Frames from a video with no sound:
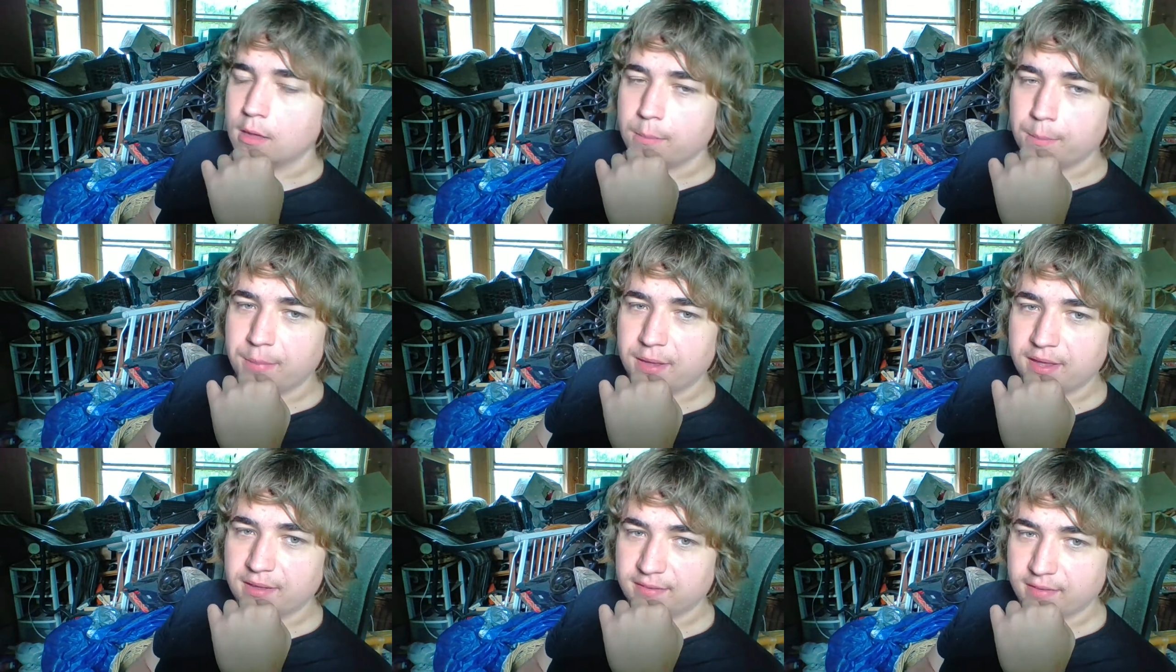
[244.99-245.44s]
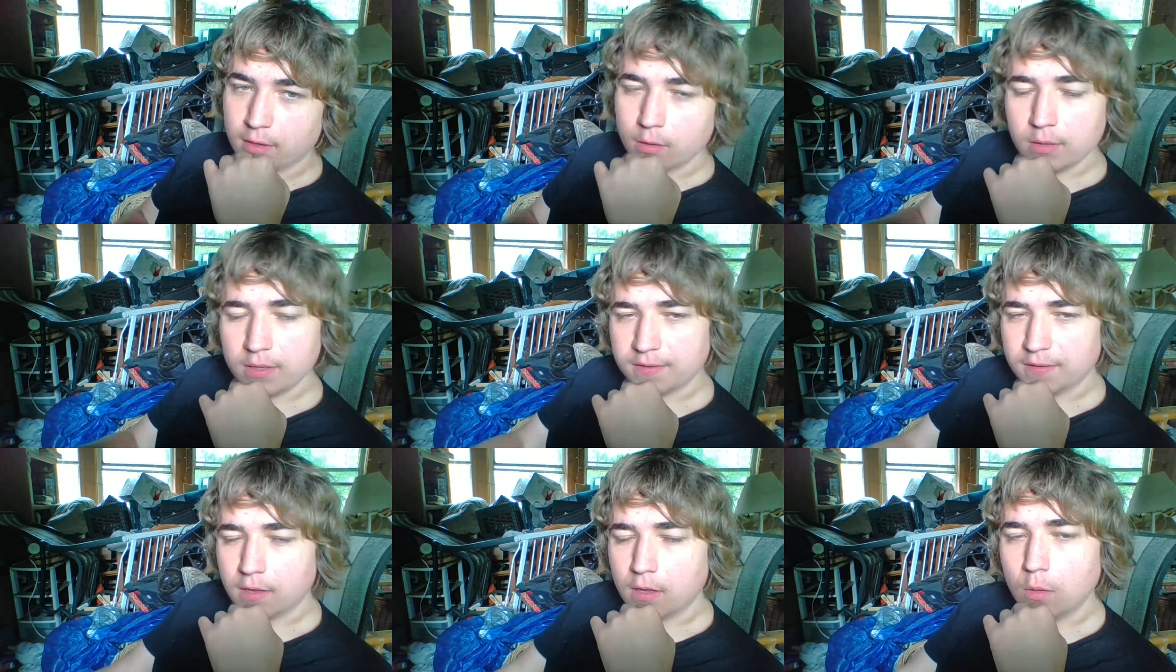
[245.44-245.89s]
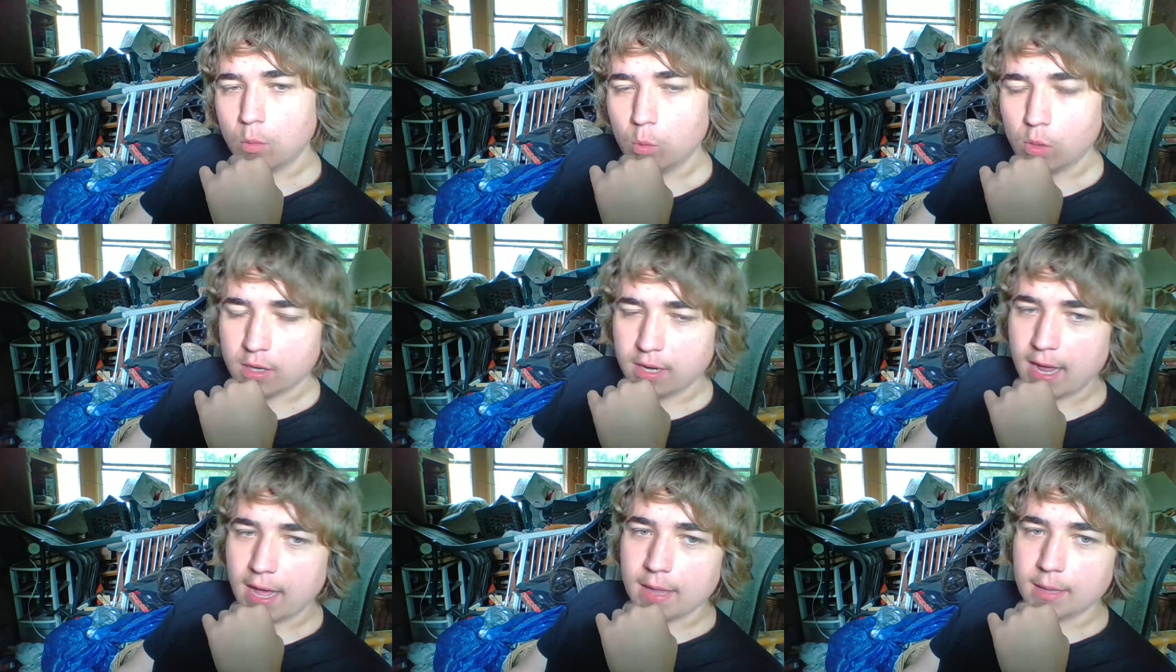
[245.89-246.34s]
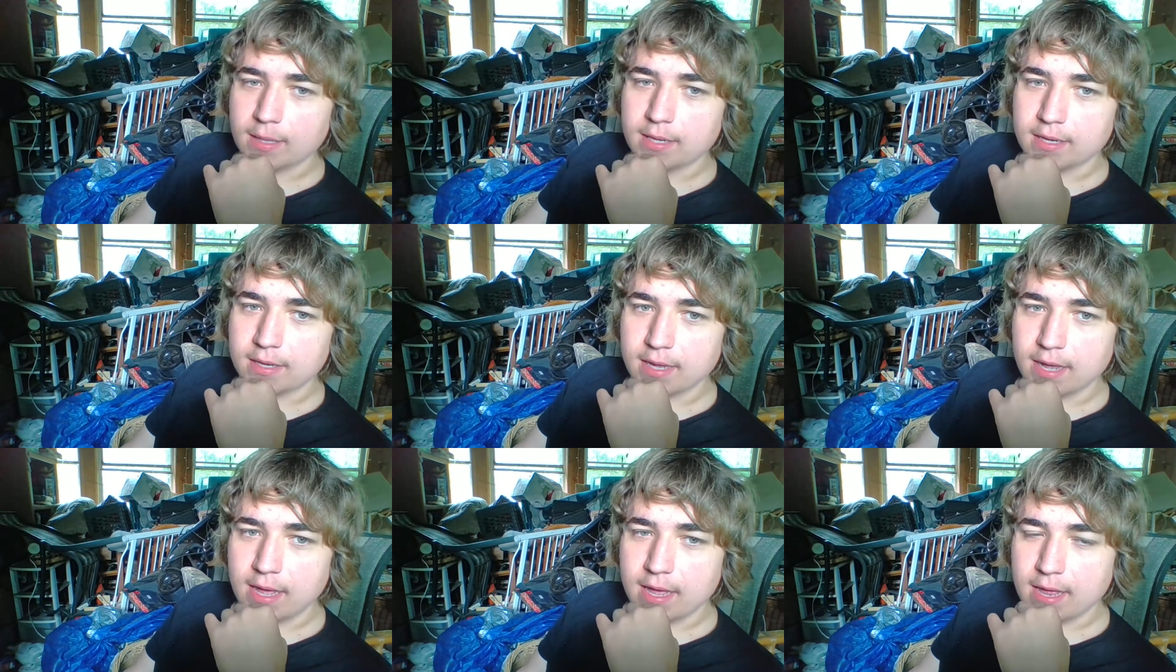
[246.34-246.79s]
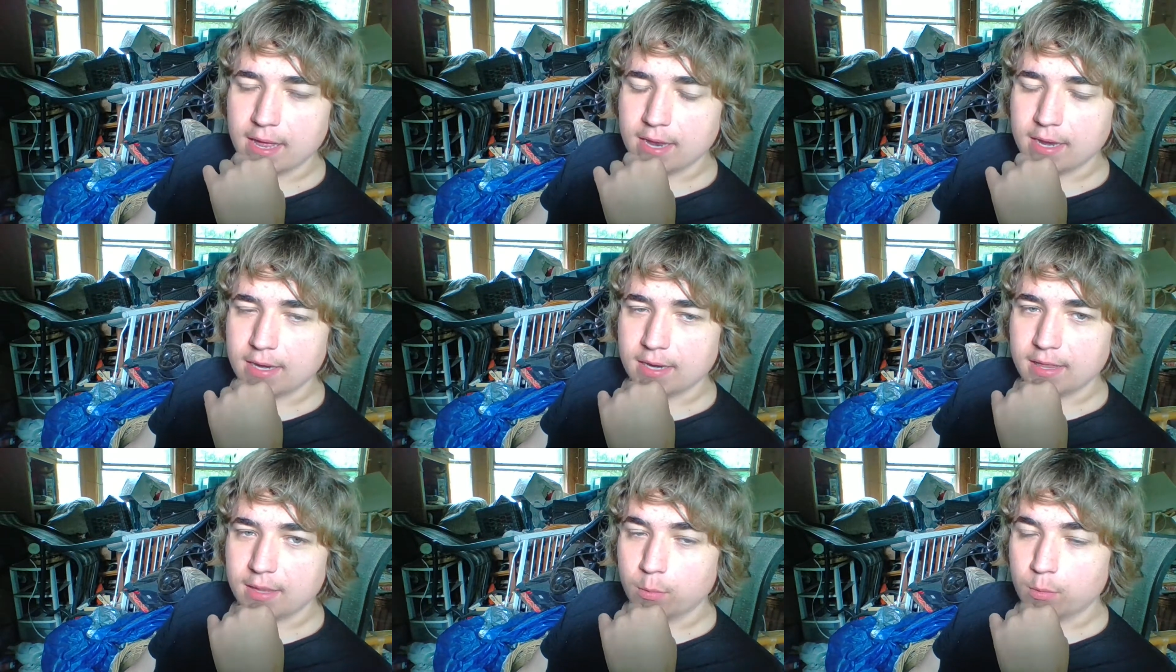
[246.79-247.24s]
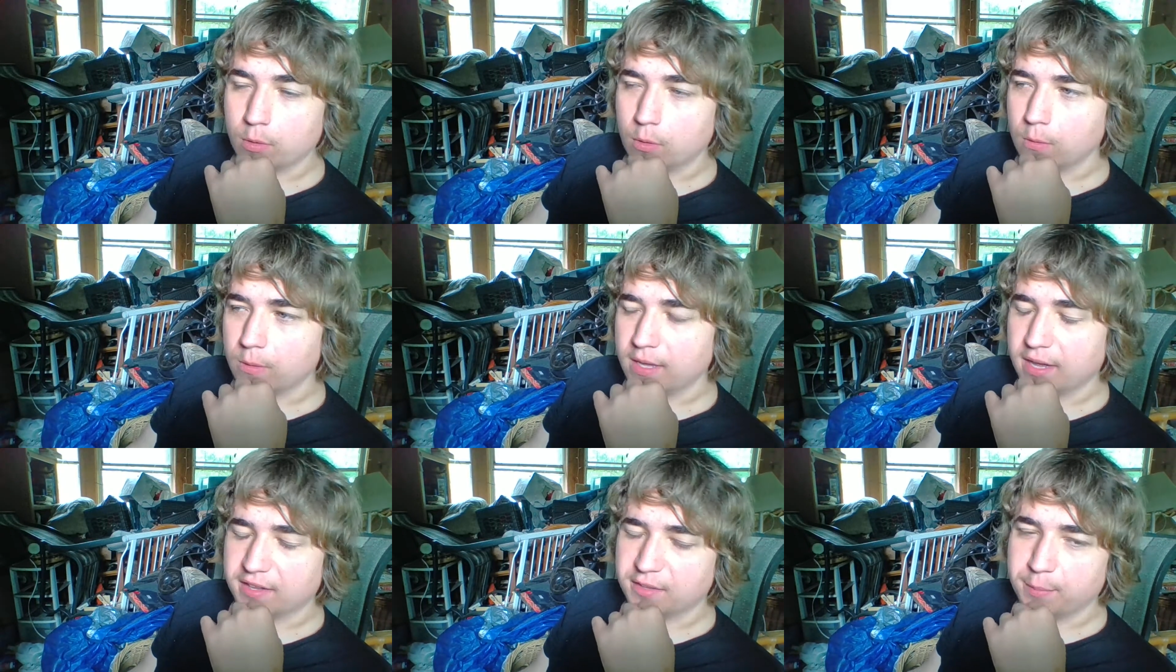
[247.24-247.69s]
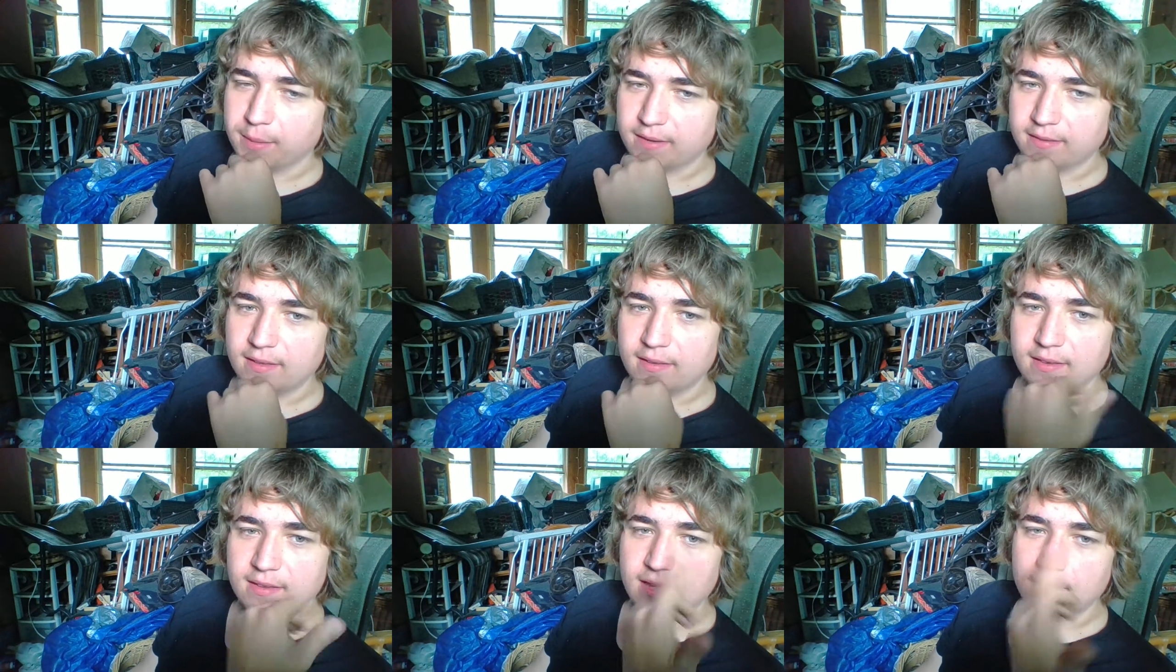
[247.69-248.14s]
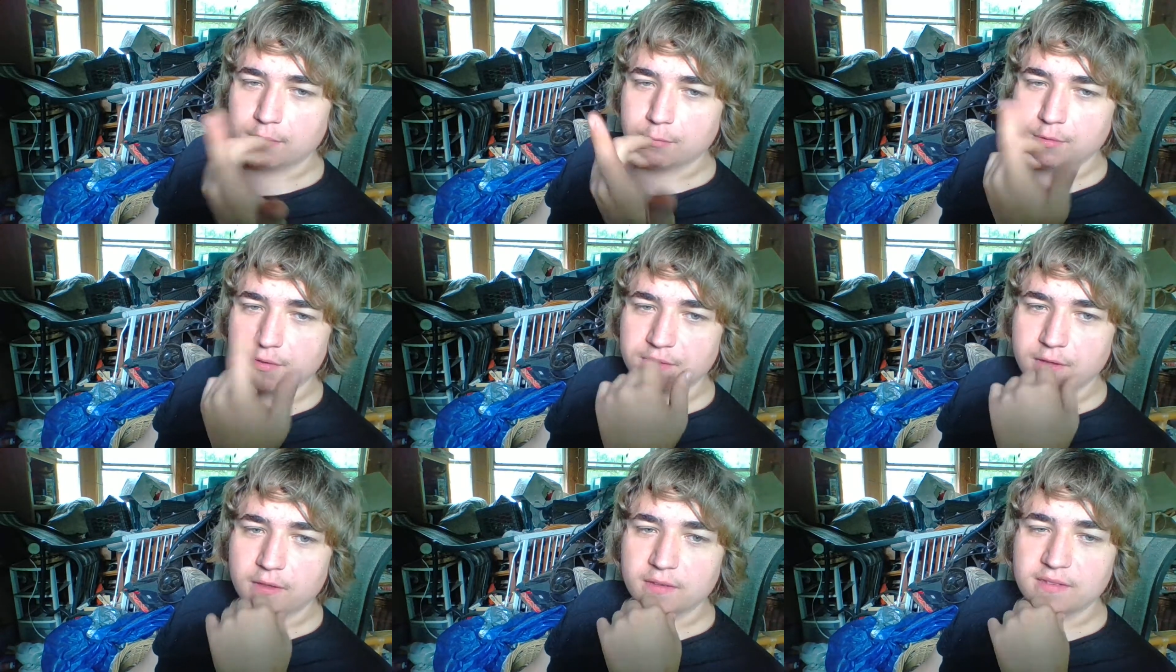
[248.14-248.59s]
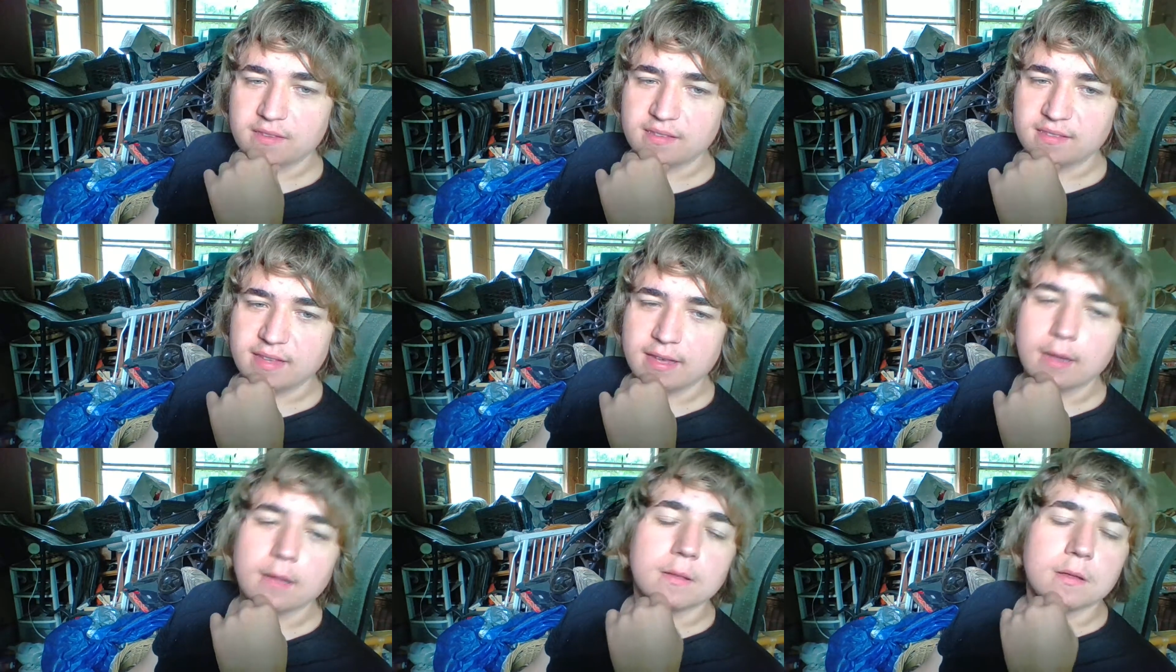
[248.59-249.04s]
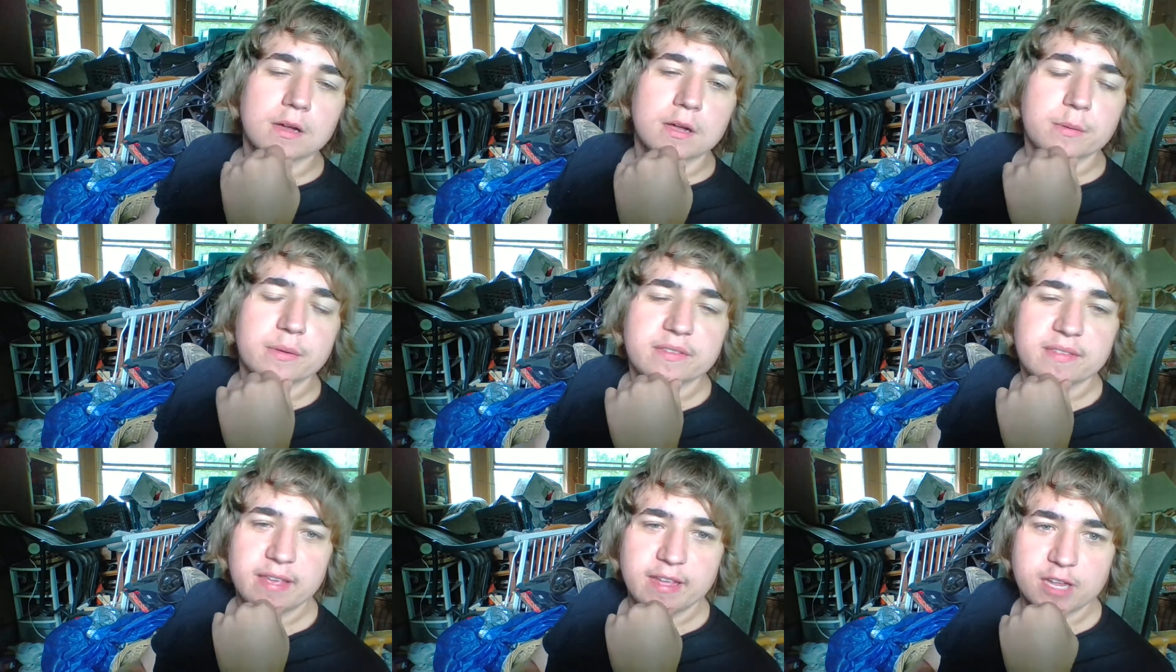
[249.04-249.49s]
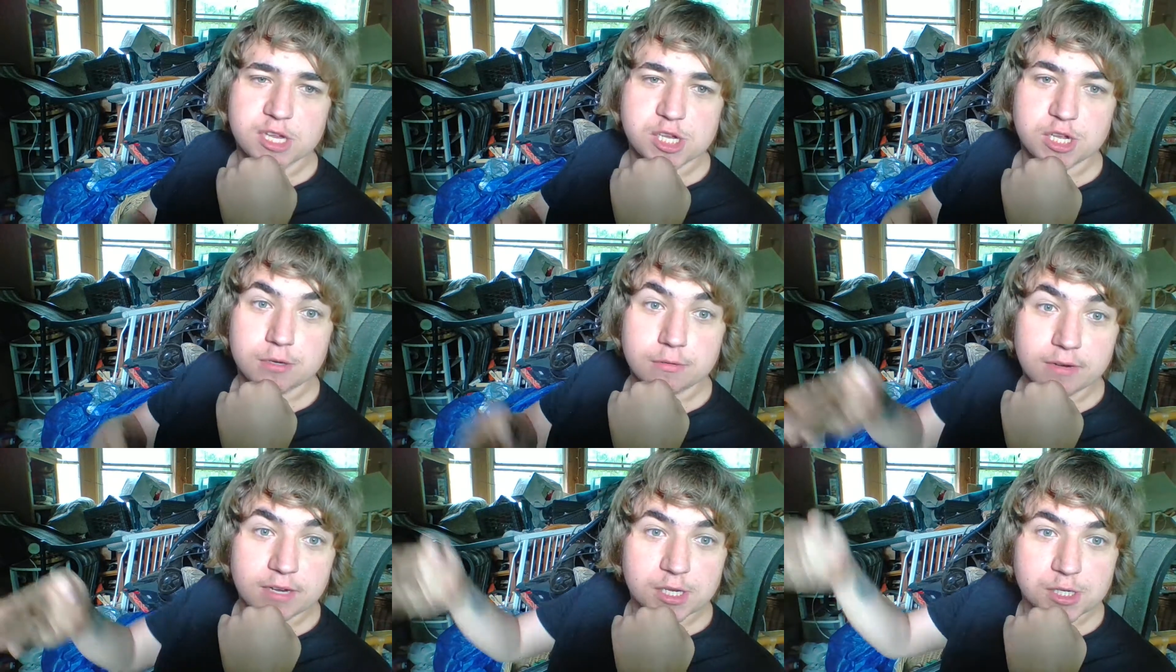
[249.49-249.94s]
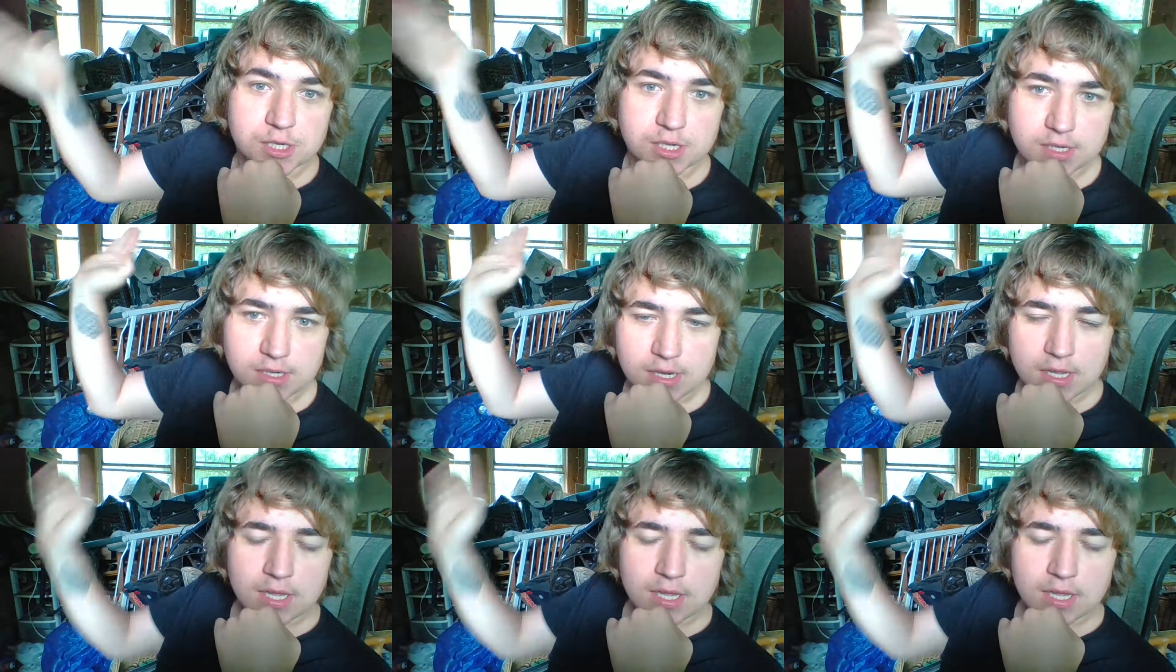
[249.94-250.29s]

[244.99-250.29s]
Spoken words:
Because they only taught one island, and they were only expecting to get the results to see how long it would take a generation